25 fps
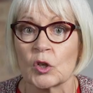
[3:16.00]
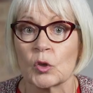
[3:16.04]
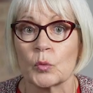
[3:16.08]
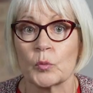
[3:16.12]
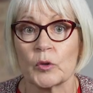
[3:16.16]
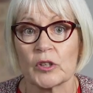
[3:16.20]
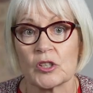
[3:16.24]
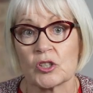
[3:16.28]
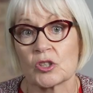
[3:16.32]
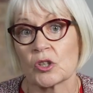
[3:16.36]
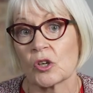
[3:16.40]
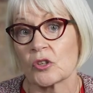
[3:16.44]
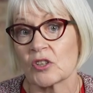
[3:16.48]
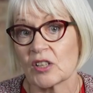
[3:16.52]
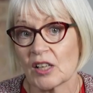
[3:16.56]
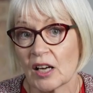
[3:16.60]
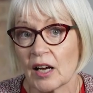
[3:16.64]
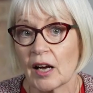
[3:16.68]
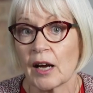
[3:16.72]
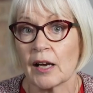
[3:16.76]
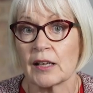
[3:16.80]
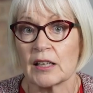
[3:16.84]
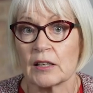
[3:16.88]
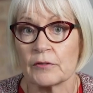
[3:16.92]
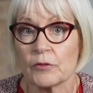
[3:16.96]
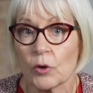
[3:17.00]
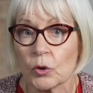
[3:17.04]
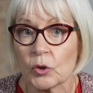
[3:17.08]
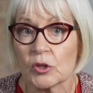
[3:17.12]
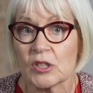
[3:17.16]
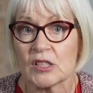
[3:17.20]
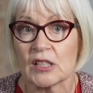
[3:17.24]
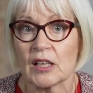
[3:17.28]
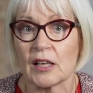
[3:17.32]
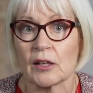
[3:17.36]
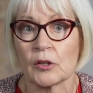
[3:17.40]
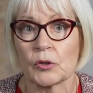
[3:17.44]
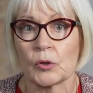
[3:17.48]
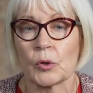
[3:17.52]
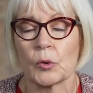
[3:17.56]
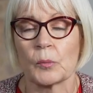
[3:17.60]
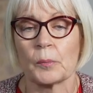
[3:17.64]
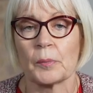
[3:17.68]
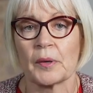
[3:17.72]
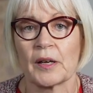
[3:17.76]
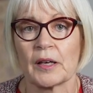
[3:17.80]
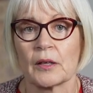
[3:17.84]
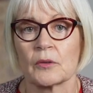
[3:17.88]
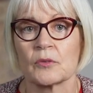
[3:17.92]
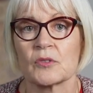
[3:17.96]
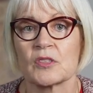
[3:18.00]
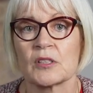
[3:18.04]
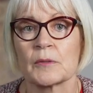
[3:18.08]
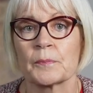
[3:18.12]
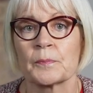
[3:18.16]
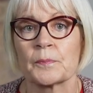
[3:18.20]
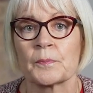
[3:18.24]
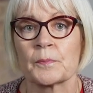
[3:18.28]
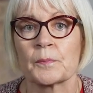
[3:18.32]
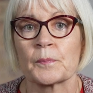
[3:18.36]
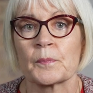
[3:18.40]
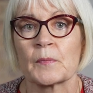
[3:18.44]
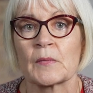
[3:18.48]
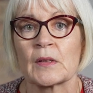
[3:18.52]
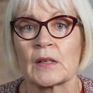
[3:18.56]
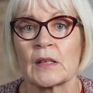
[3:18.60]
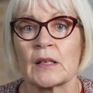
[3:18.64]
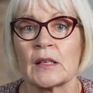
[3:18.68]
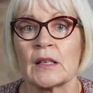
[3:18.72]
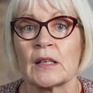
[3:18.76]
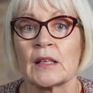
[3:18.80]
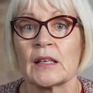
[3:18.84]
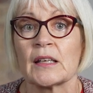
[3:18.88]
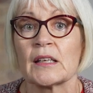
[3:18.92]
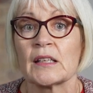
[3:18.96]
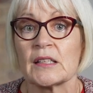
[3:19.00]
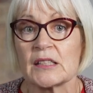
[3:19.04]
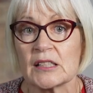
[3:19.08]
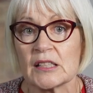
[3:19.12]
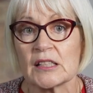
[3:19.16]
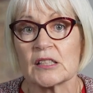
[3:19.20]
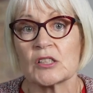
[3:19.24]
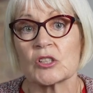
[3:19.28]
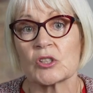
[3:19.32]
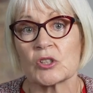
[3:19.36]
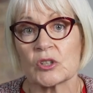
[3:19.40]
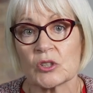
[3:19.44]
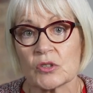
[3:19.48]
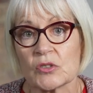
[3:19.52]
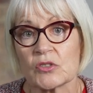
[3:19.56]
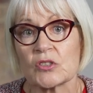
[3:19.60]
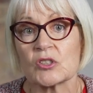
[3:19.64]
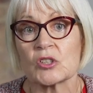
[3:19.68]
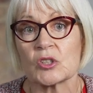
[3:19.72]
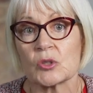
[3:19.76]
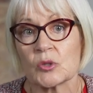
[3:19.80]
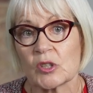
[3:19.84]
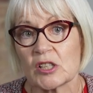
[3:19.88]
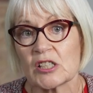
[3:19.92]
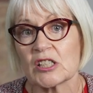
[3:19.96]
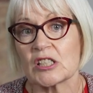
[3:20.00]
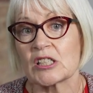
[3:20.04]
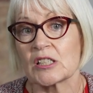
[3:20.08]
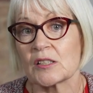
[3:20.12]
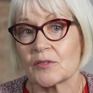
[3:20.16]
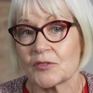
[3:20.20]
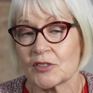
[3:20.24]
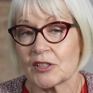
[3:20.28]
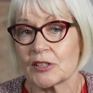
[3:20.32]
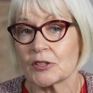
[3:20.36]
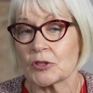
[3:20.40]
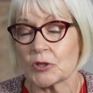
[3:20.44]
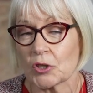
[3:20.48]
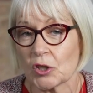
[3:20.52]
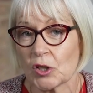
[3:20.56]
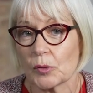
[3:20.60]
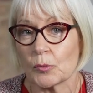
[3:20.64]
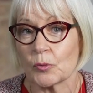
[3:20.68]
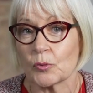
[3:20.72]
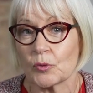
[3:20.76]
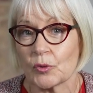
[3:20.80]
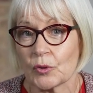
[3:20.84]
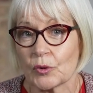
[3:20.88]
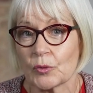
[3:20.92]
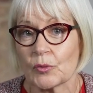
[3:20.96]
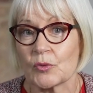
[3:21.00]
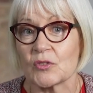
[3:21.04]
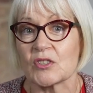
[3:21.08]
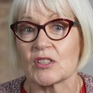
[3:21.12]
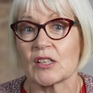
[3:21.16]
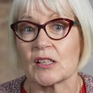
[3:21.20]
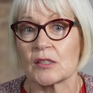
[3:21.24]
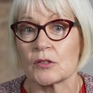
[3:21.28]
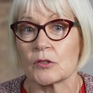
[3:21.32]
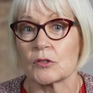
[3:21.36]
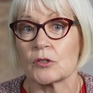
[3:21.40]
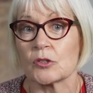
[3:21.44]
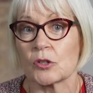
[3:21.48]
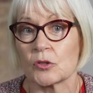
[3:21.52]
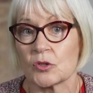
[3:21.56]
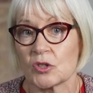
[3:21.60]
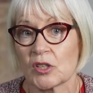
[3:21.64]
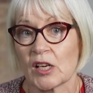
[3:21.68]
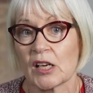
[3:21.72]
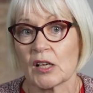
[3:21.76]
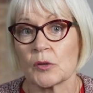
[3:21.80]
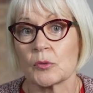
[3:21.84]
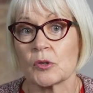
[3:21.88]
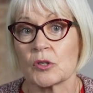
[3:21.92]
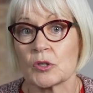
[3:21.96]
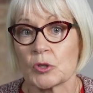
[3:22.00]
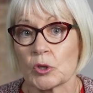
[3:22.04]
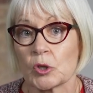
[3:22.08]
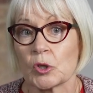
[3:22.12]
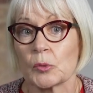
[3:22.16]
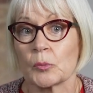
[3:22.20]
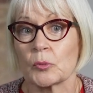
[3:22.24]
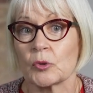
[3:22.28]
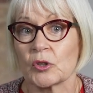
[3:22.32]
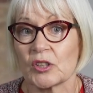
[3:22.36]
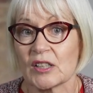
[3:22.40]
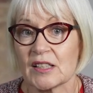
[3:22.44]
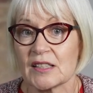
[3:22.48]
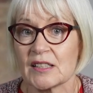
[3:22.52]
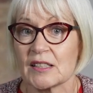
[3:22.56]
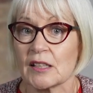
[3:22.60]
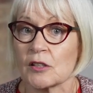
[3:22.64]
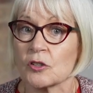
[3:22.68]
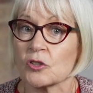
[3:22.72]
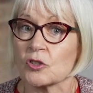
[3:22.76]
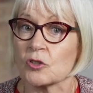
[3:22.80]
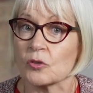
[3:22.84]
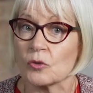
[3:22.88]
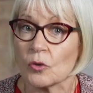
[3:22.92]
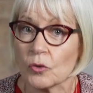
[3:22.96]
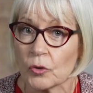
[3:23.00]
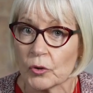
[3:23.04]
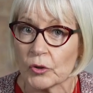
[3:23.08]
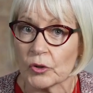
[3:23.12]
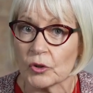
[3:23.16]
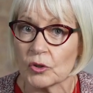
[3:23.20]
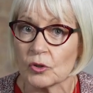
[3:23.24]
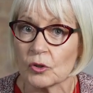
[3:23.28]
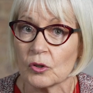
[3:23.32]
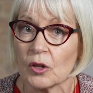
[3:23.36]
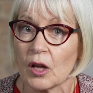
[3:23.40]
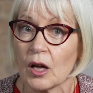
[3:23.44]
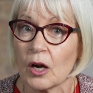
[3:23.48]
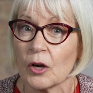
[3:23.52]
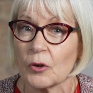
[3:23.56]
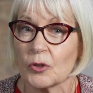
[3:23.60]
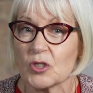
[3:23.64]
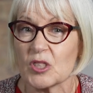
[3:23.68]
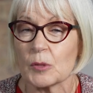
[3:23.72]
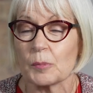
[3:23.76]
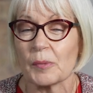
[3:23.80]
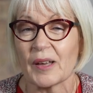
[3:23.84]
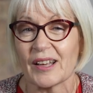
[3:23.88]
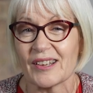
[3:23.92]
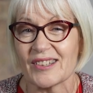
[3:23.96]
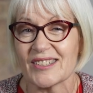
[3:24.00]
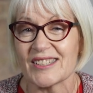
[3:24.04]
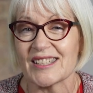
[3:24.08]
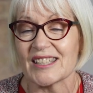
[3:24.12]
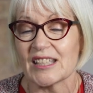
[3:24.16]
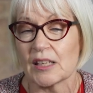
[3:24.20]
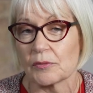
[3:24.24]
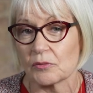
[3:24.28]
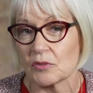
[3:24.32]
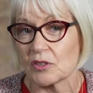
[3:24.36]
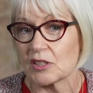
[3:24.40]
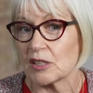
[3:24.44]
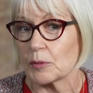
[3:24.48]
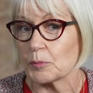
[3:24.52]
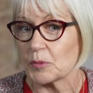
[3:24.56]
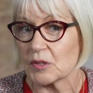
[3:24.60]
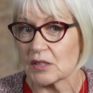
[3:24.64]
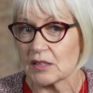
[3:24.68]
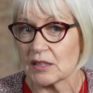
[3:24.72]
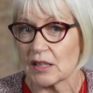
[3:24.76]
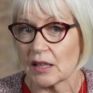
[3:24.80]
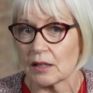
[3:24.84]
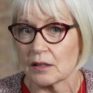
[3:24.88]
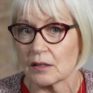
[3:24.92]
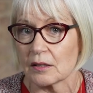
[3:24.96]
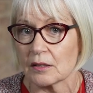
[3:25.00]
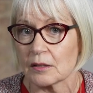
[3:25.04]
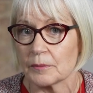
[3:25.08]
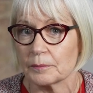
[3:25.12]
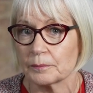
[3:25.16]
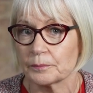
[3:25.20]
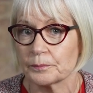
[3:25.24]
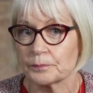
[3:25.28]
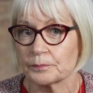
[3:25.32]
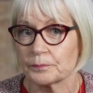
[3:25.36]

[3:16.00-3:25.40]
which are the highly volatile compounds. Indeed, the concentration of these turmerones in the doTERRA turmeric essential oil are at about 70%.